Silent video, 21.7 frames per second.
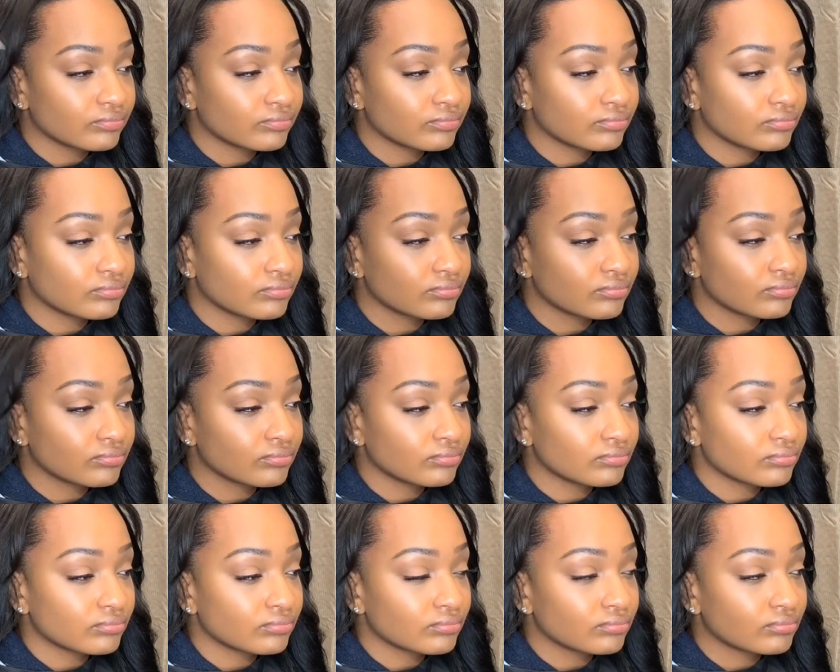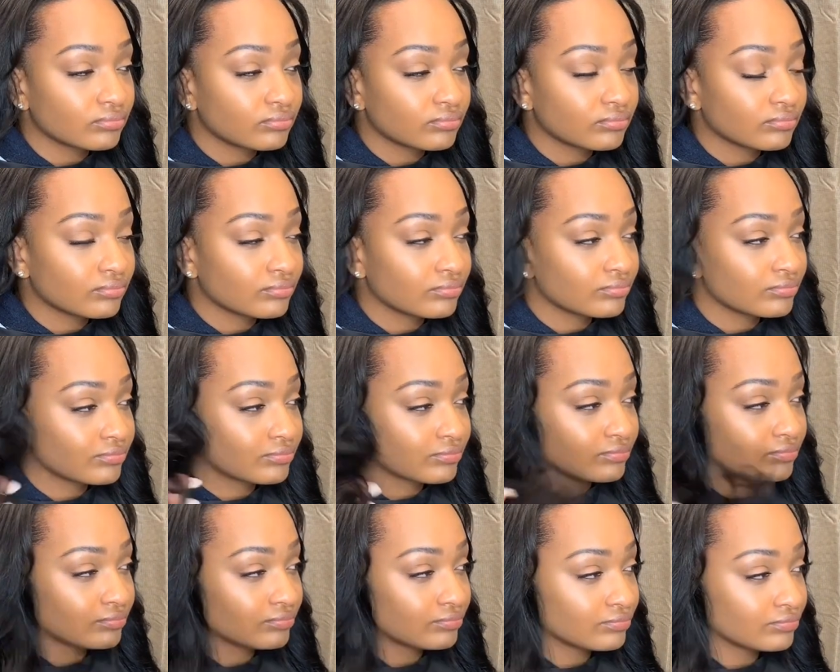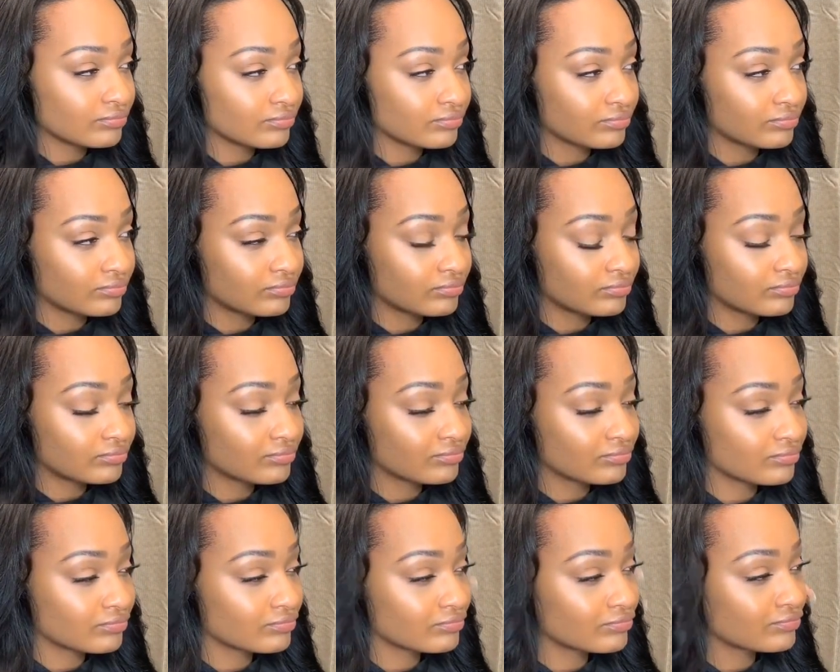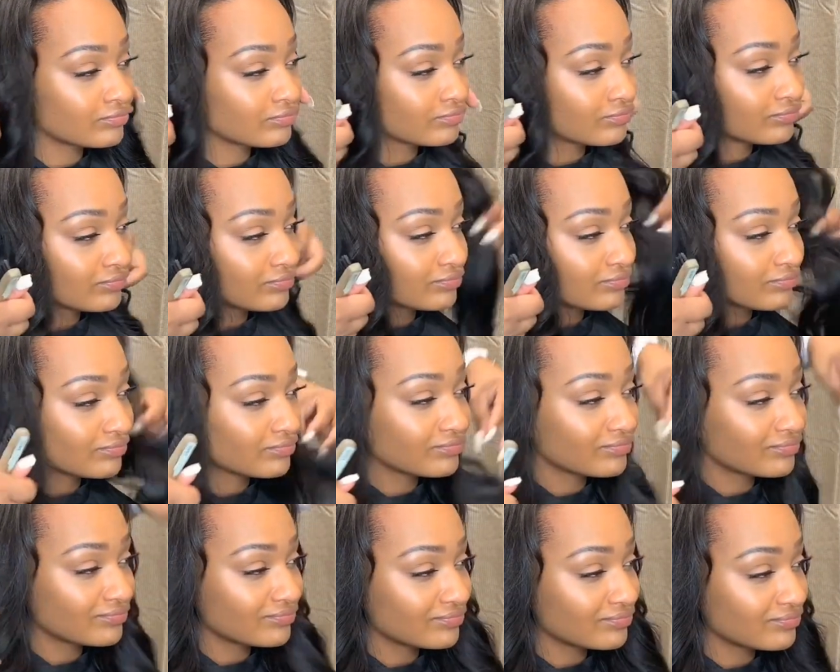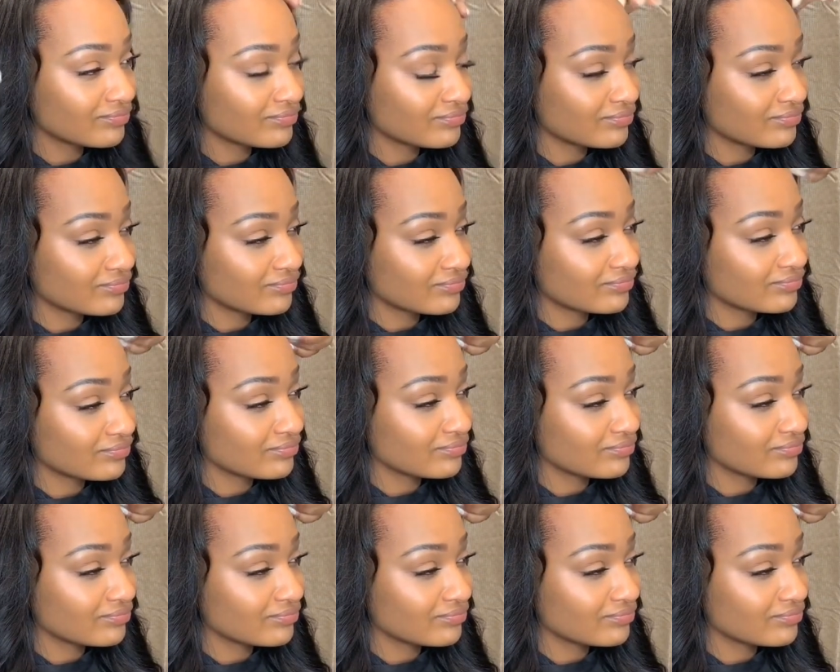No one is speaking in this clip.